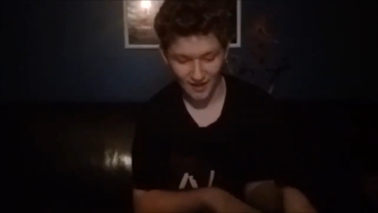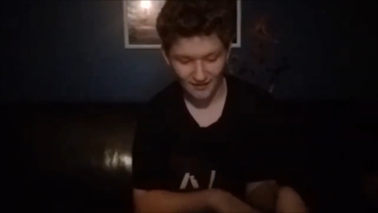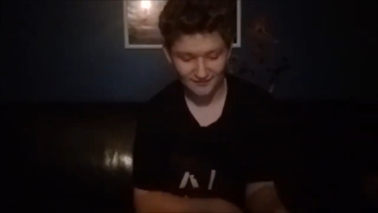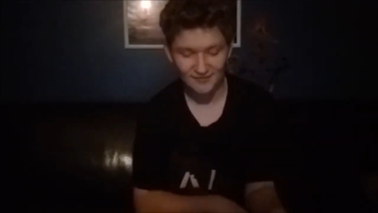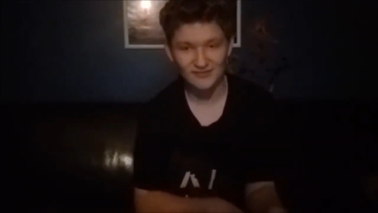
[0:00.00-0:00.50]

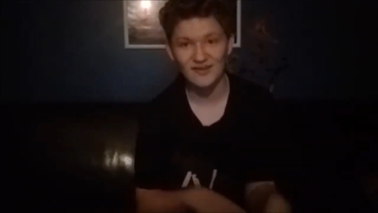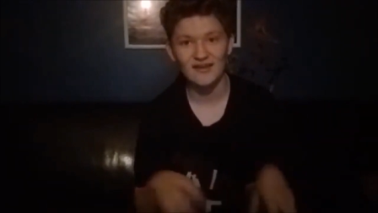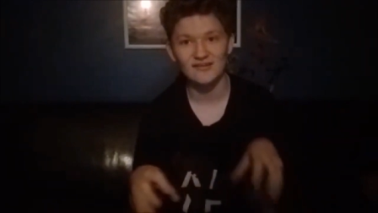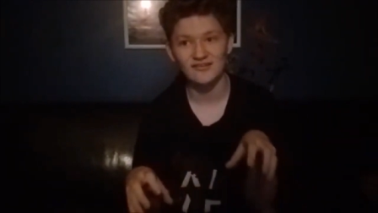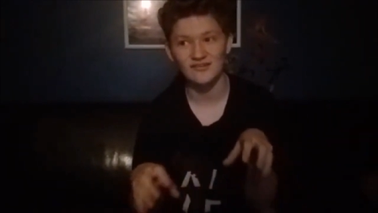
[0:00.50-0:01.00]
on this
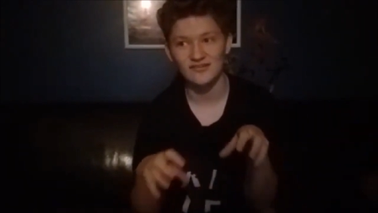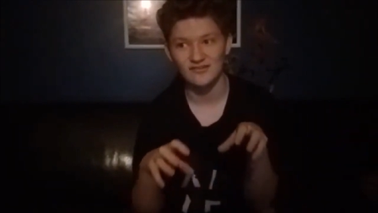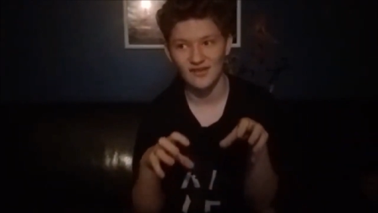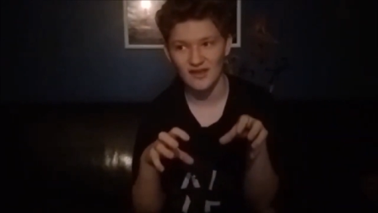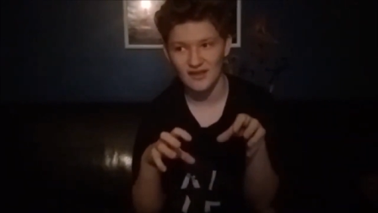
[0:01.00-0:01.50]
day since
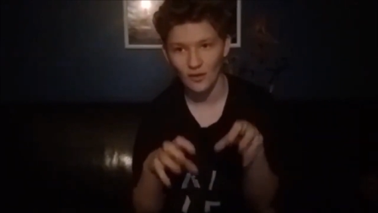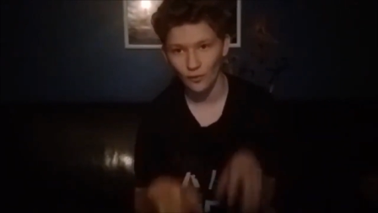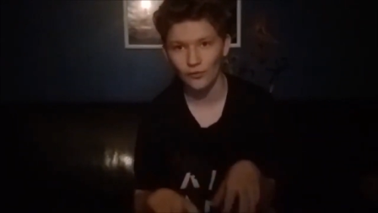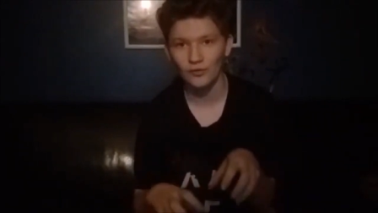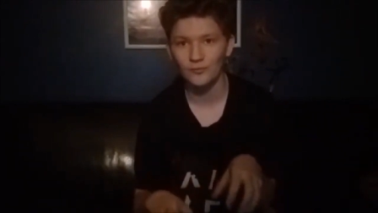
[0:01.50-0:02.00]
it's a
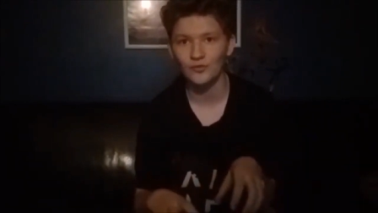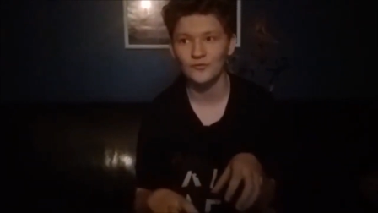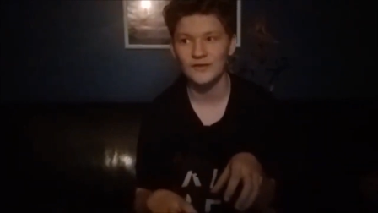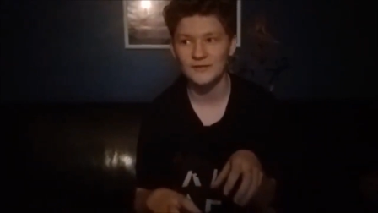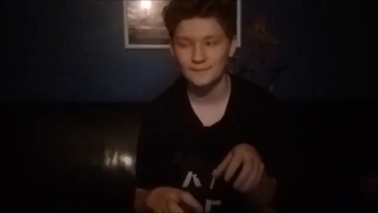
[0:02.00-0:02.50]
horror
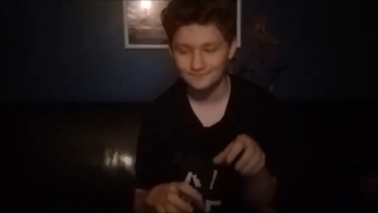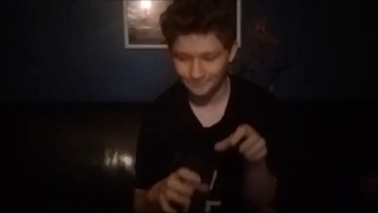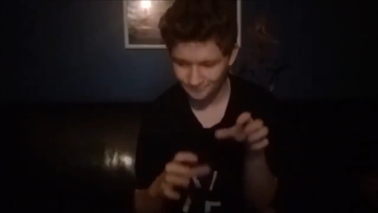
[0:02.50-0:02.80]
movie.